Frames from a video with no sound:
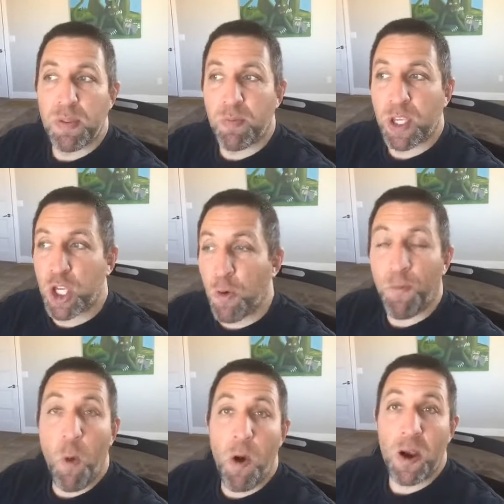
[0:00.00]

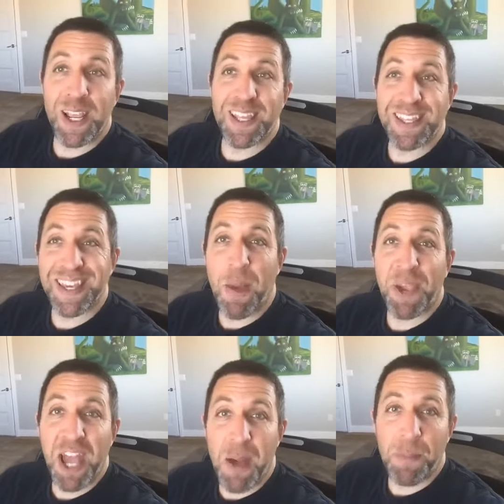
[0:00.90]
Q4 is coming
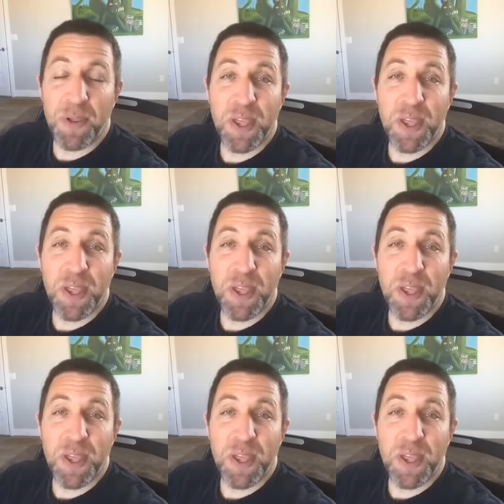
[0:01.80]
up.